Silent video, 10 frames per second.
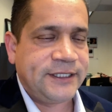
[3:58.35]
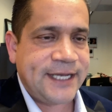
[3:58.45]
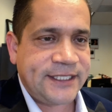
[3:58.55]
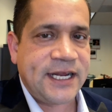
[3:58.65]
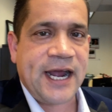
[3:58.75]
It
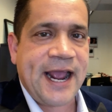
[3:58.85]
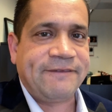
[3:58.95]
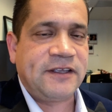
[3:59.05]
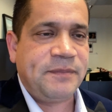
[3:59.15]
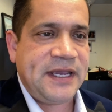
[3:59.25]
does not
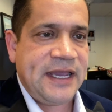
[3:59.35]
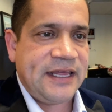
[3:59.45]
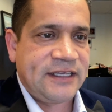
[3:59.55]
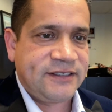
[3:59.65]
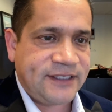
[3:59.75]
have to be
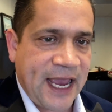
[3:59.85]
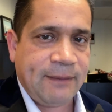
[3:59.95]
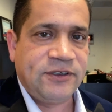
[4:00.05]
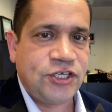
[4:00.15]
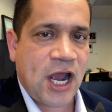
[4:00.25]
in the
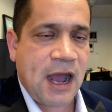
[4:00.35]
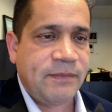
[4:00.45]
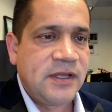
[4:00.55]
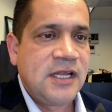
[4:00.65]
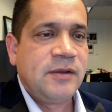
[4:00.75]
same
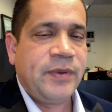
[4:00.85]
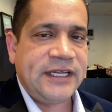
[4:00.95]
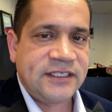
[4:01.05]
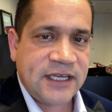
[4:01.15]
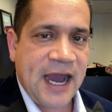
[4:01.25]
job, but
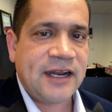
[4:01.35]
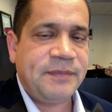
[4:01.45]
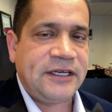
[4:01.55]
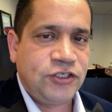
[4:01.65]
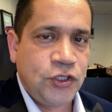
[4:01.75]
it's got to
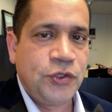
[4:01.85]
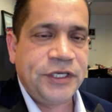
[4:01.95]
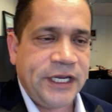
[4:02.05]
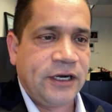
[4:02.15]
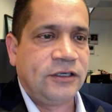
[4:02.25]
be 2
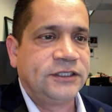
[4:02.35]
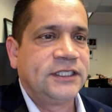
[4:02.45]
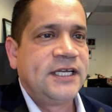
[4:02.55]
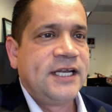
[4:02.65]
years.